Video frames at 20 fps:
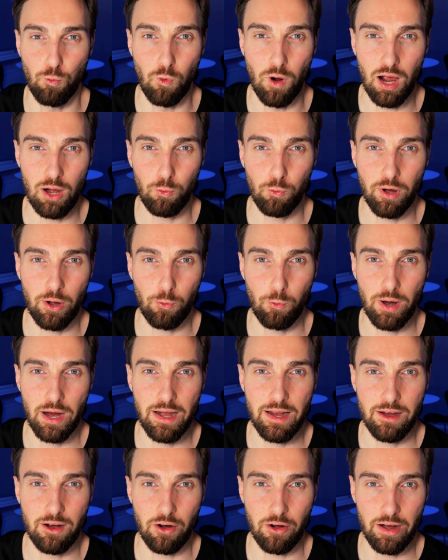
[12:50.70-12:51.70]
while we're
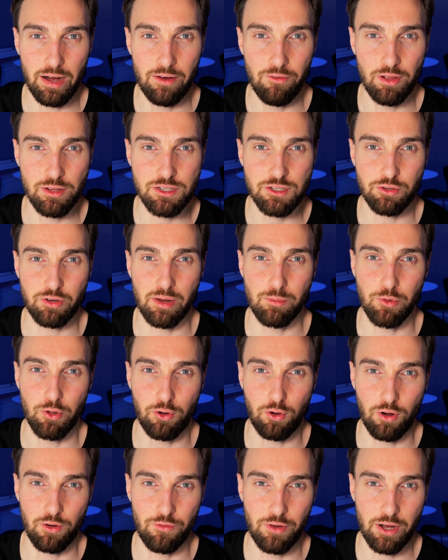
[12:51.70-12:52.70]
waiting our event stream to
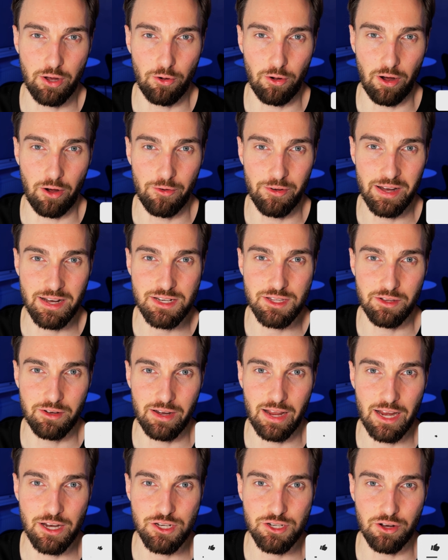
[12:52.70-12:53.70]
configure our
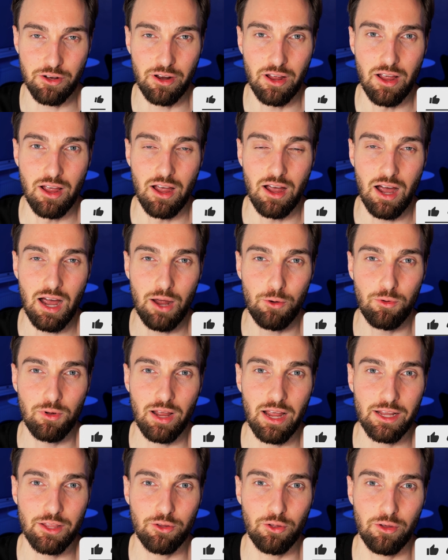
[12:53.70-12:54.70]
destination, I would
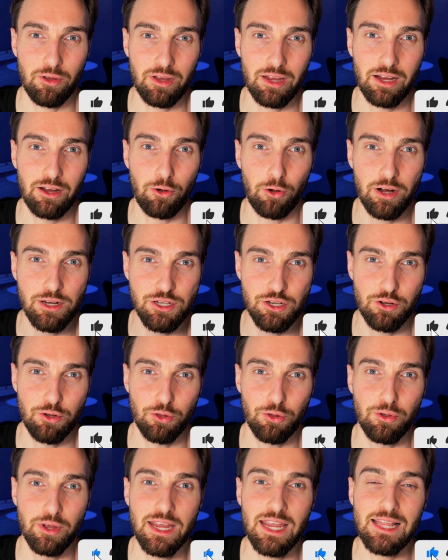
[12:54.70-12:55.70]
like to encourage you
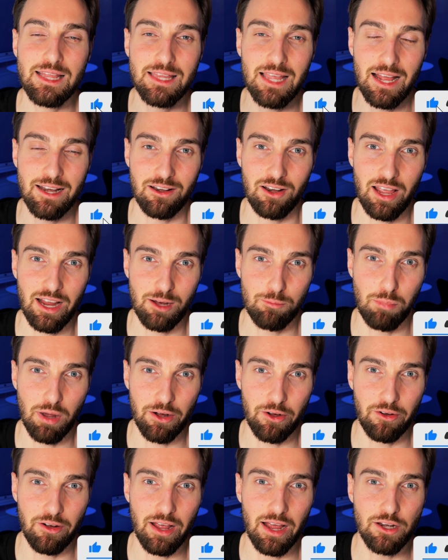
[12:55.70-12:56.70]
to hit that like
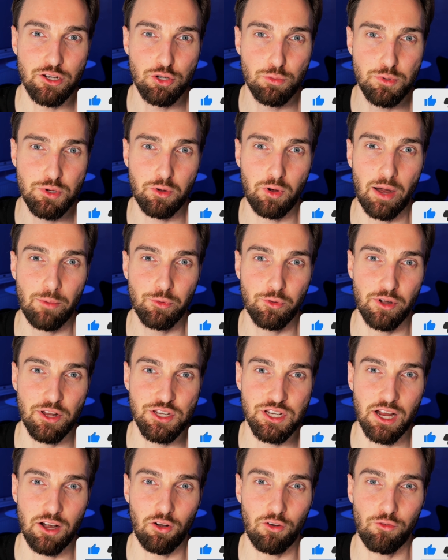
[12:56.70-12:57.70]
button and subscribe to the
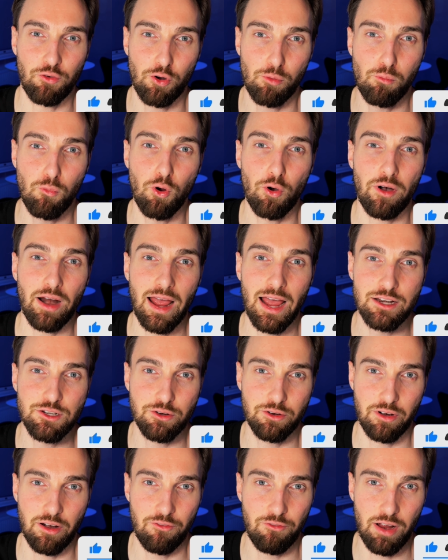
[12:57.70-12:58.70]
channel for more
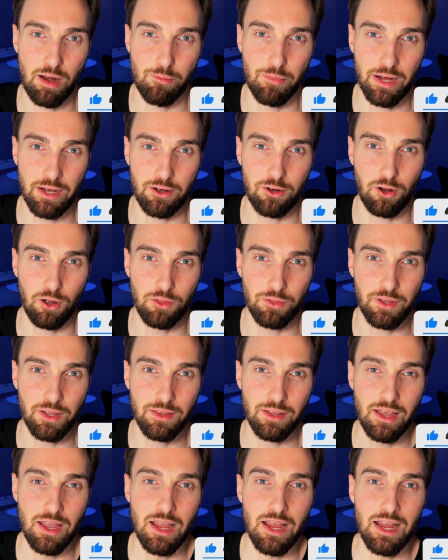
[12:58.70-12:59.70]
Azure and Fabric content.
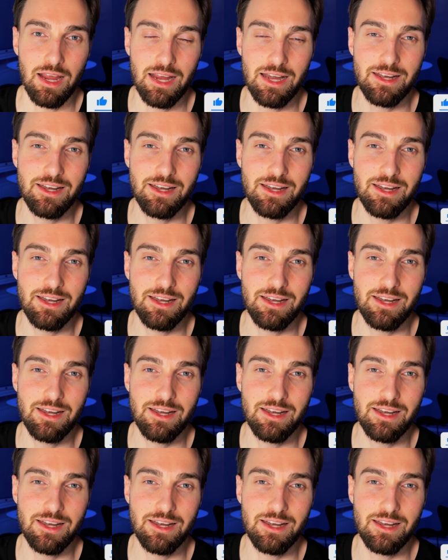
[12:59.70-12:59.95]
It